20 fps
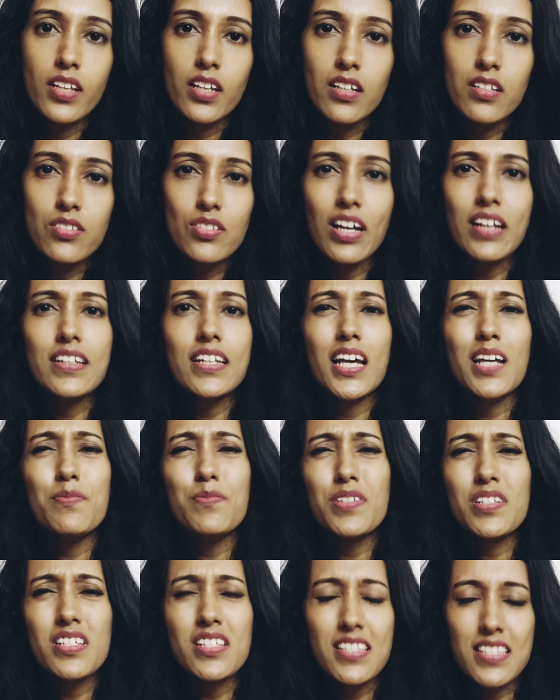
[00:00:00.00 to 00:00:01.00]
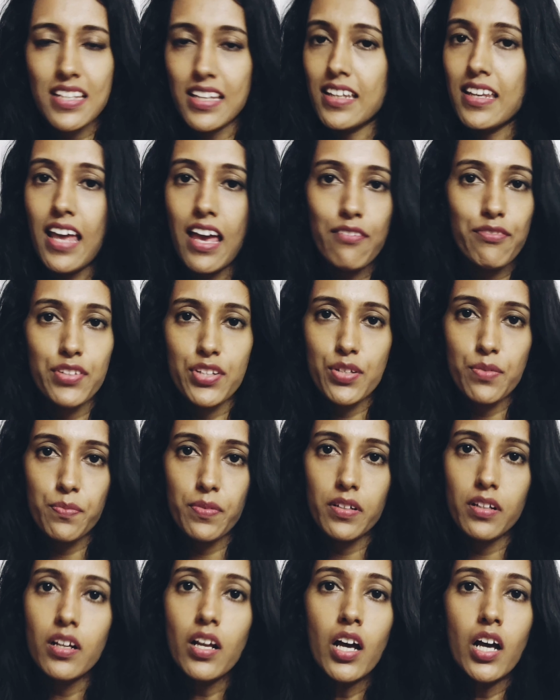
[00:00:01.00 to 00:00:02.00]
So at times it is
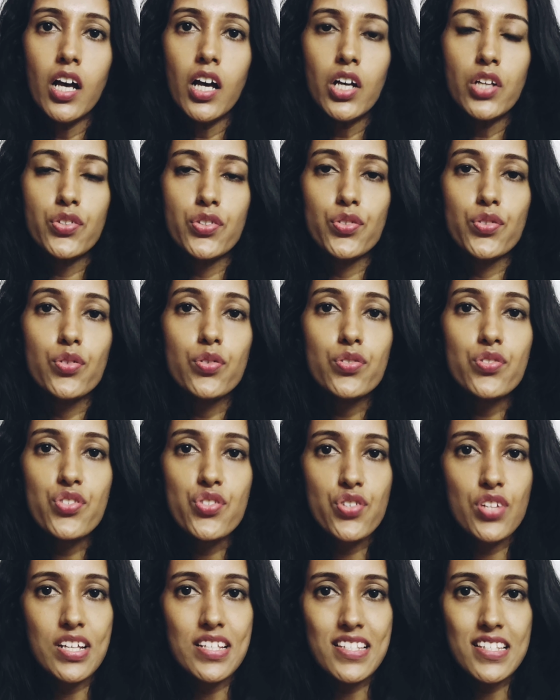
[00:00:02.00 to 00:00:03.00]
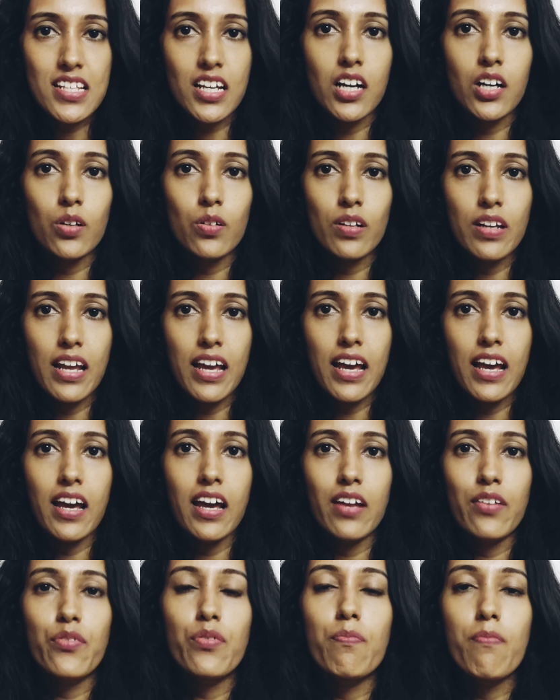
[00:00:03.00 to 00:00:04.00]
inevitable. So don't stress out
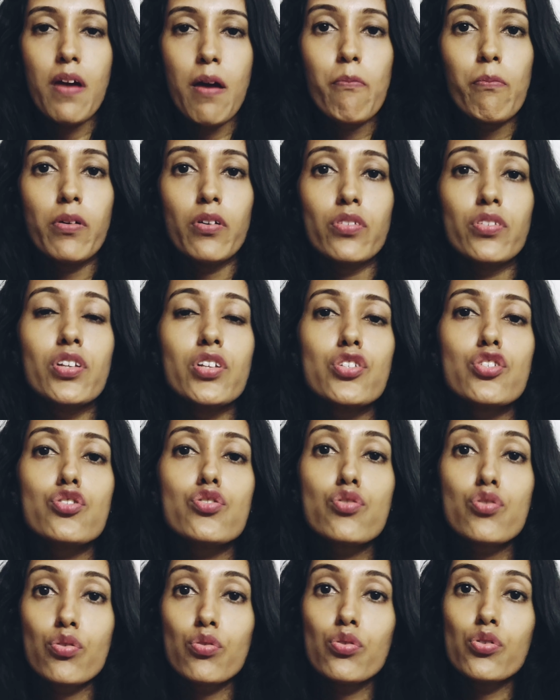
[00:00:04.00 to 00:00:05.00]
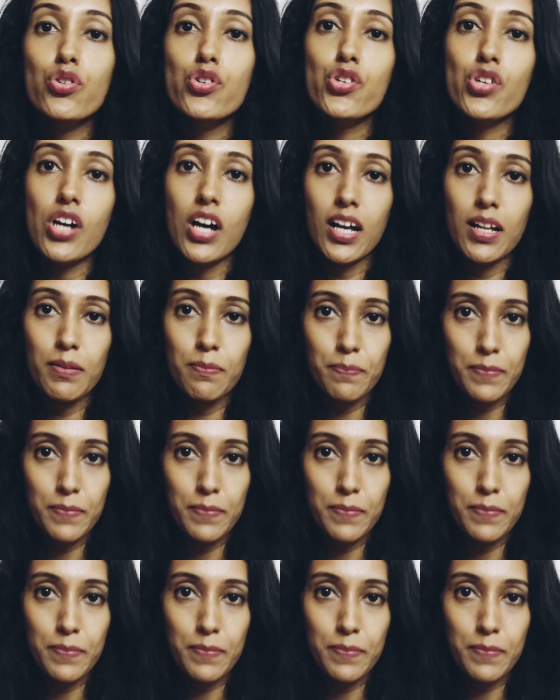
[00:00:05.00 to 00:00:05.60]
and remember, this too shall